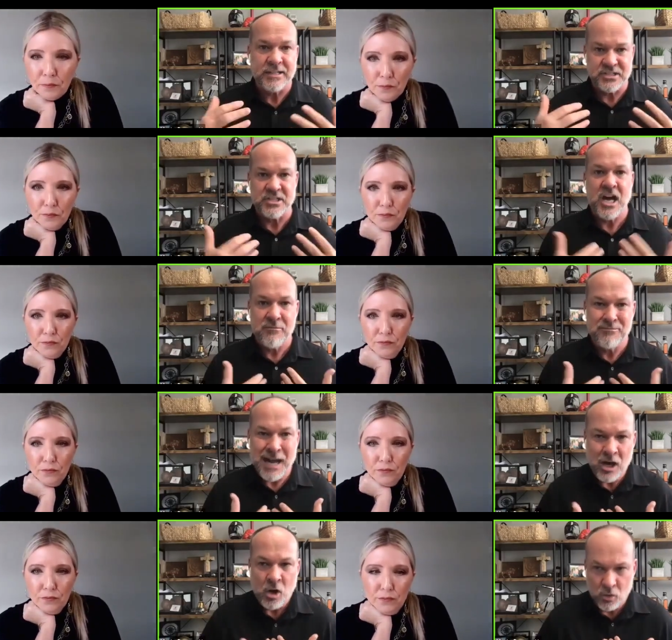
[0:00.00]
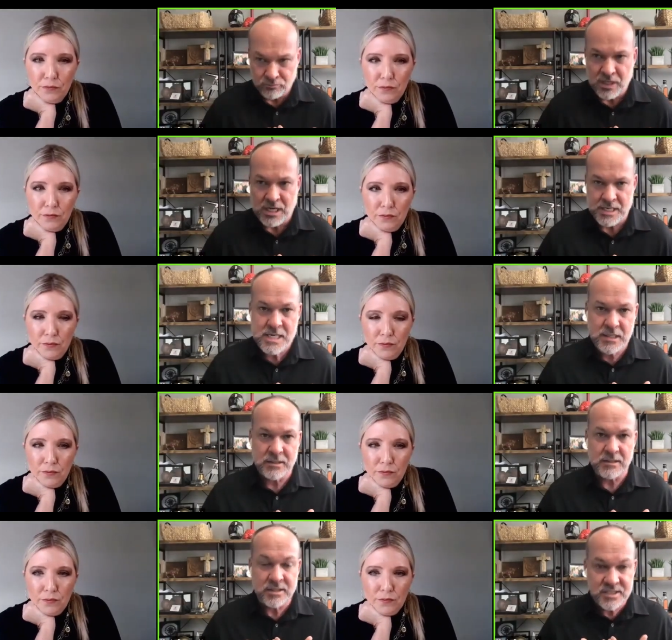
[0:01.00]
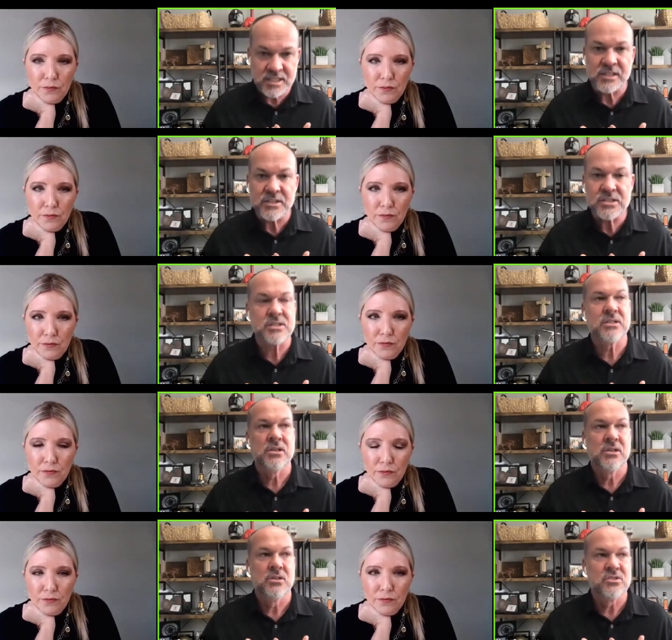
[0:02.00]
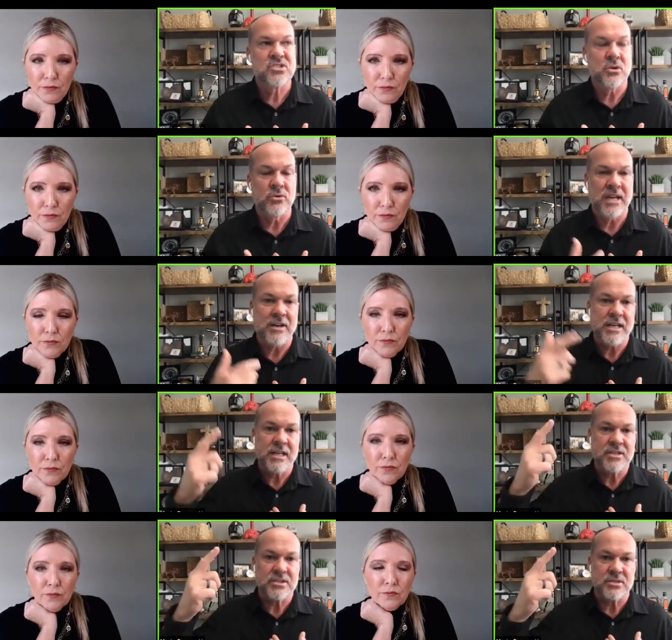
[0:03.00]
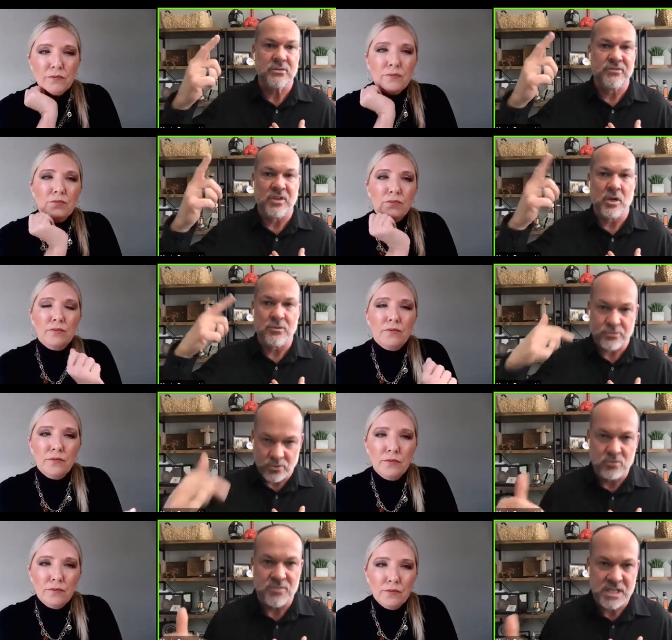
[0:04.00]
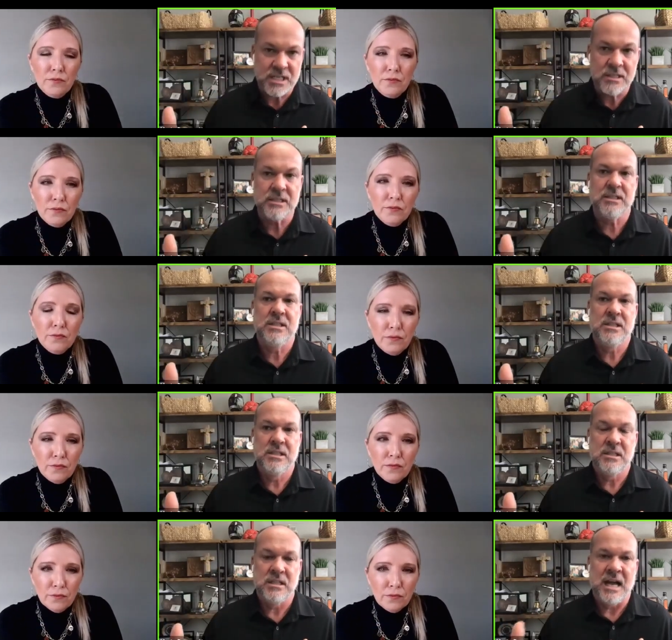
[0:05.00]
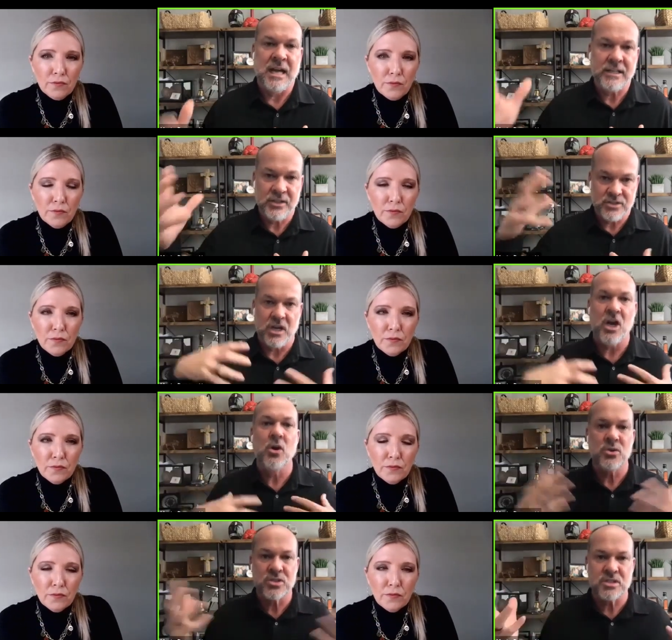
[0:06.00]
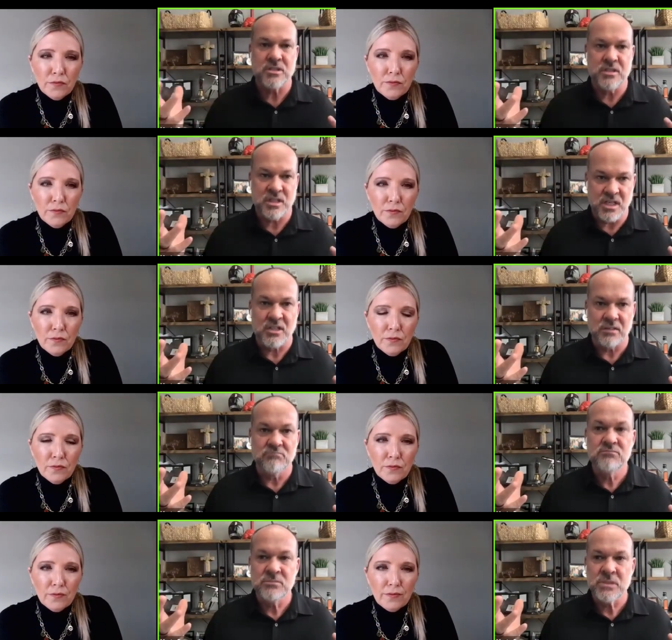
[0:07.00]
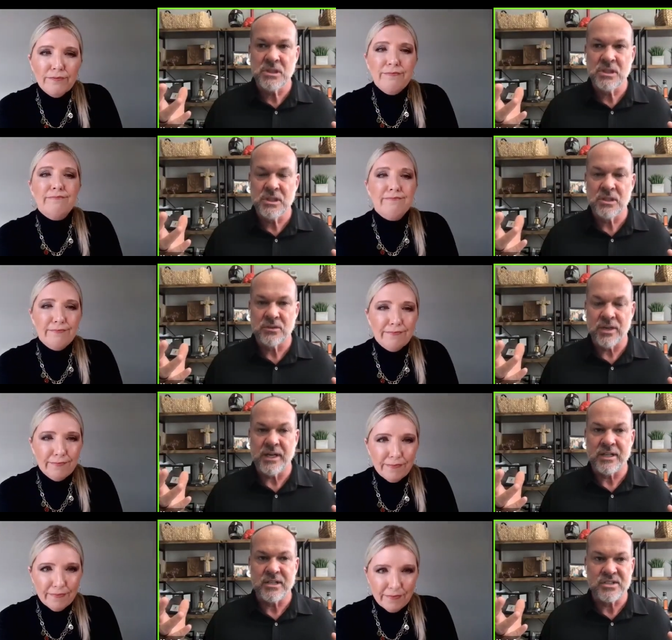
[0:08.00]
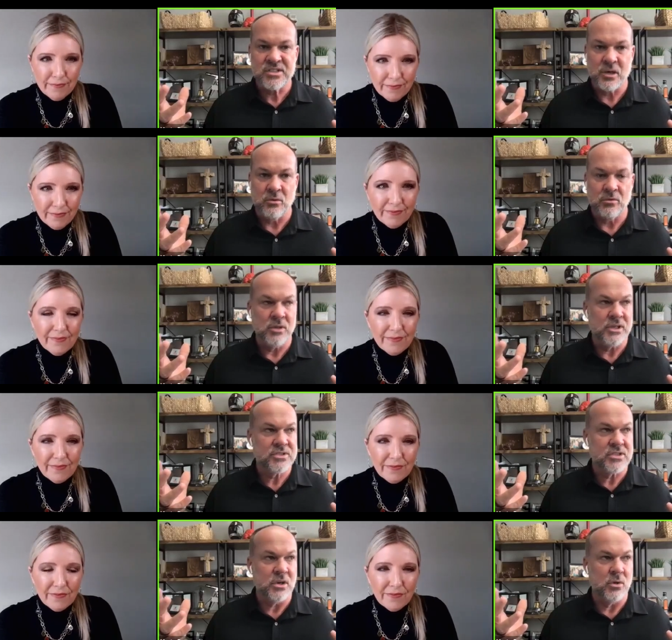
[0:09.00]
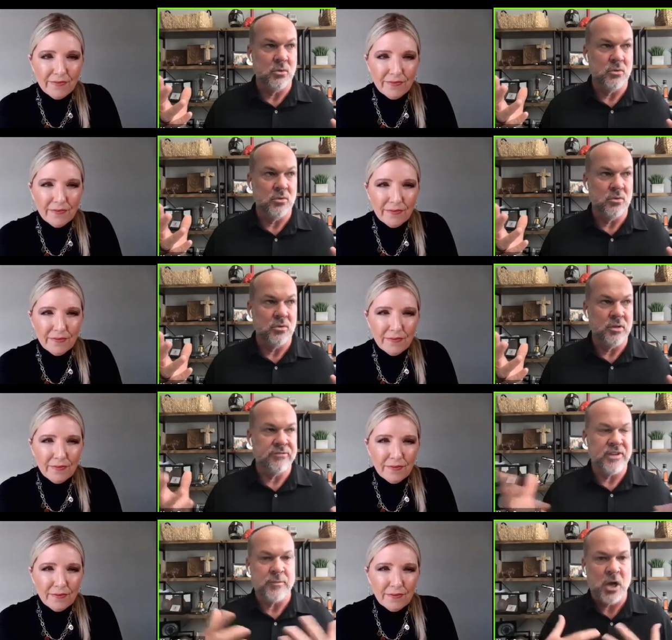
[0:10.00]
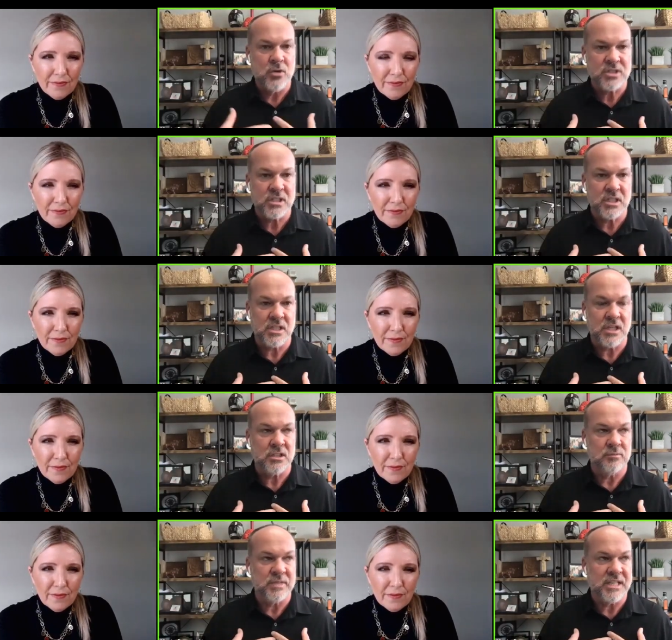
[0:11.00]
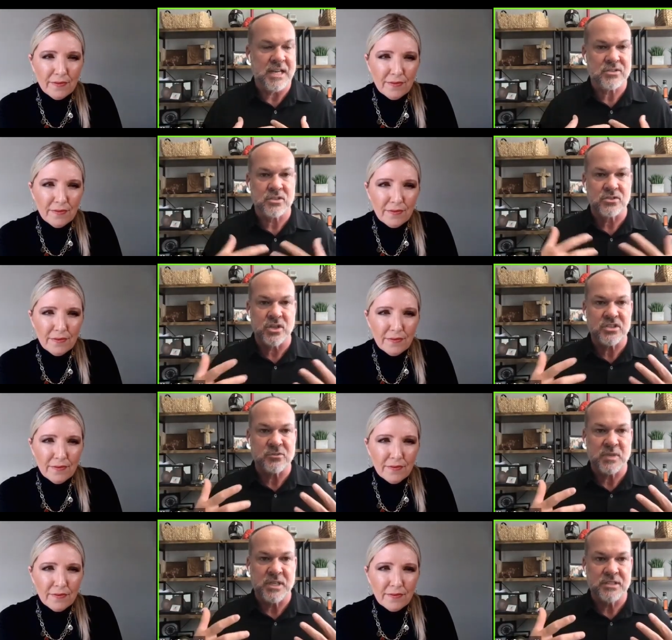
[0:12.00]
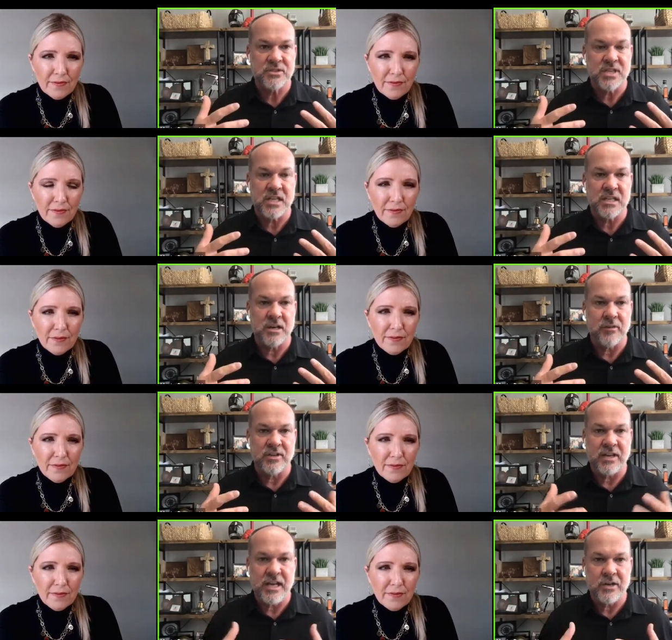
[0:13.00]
Speaker 1: It's not my own body. It's his. So mm-hmm. now he gets to flow through me. I get to host the kingdom, right? And so and so if I'm hosting the kingdom, he has to trust me to take care of the